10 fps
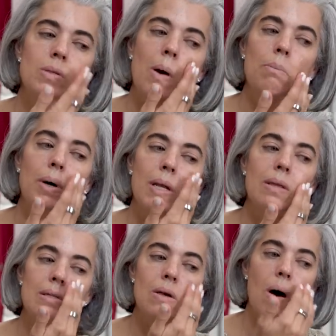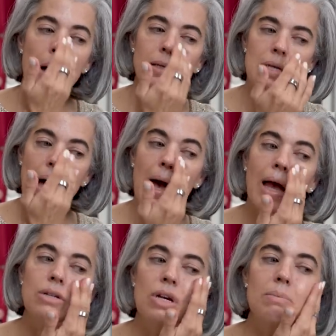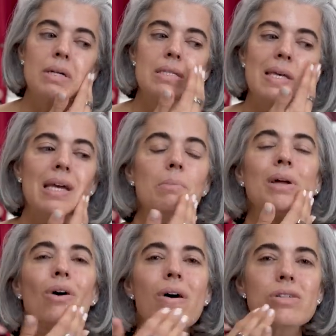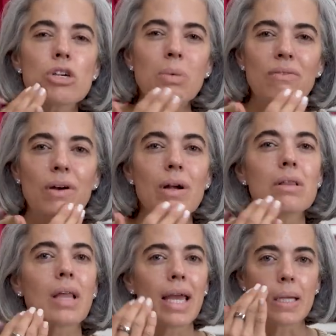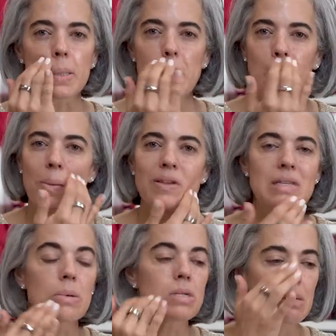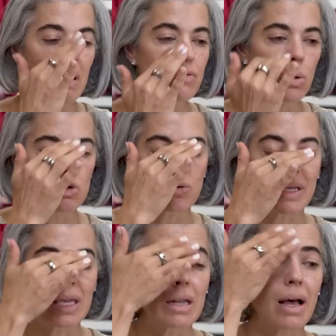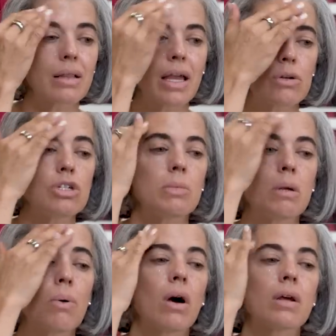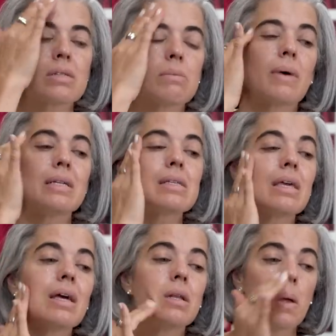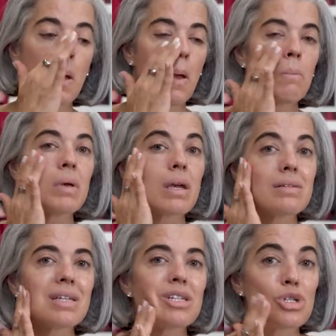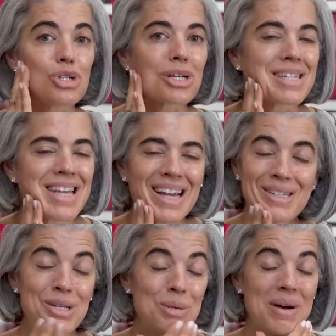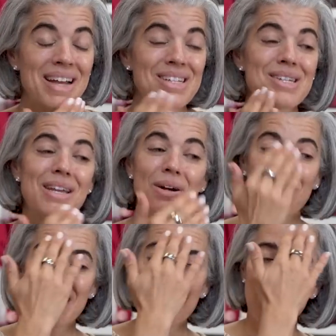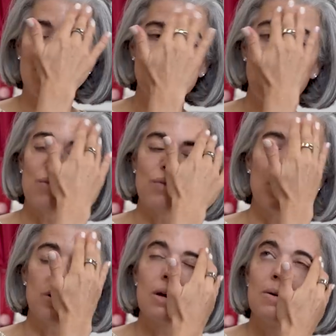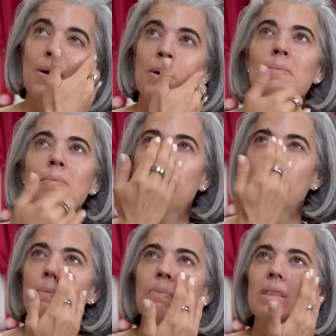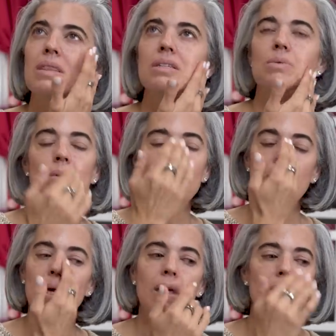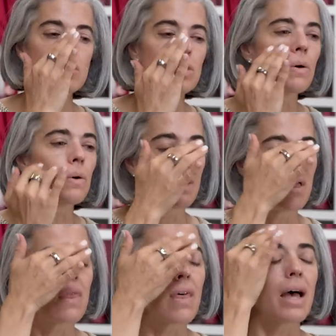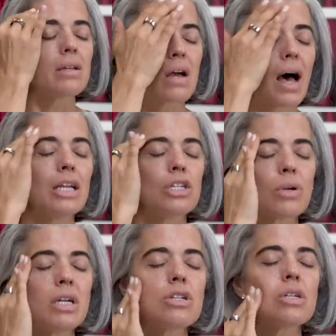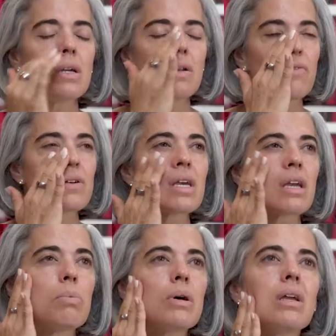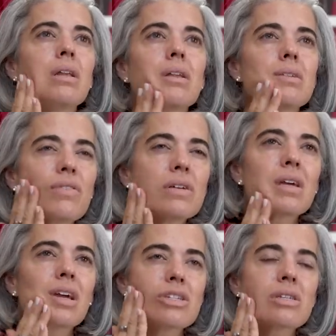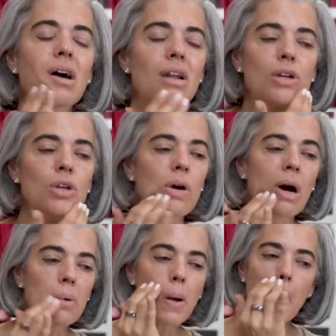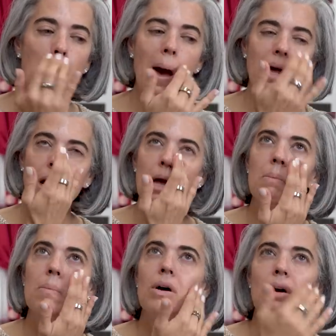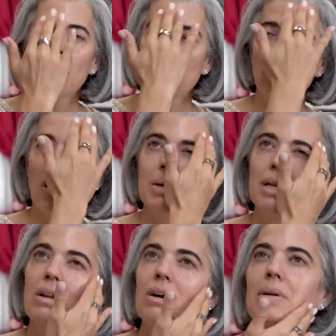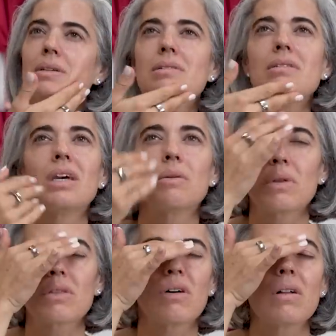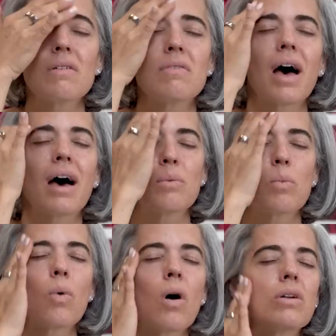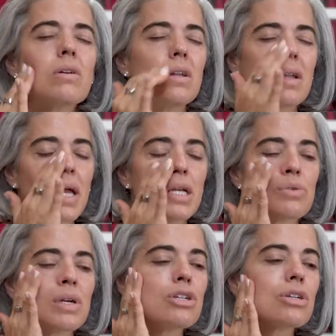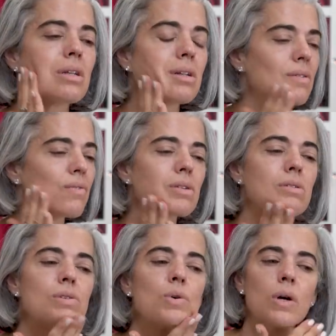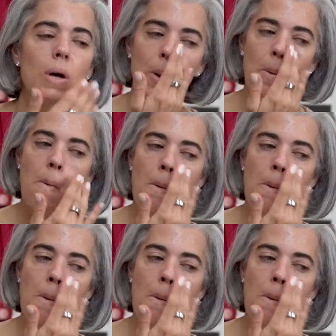So I'm putting this on to hydrate my skin, but also be very light. You know, the summertime, I've told you, I cannot layer too many products on my skin because it is just too much here in South Florida. Mm, but this really gives you that hydration. Feels like putting, it feels like I just cut a cucumber and I am rubbing it on my skin with all of that water and hydration. It feels so good.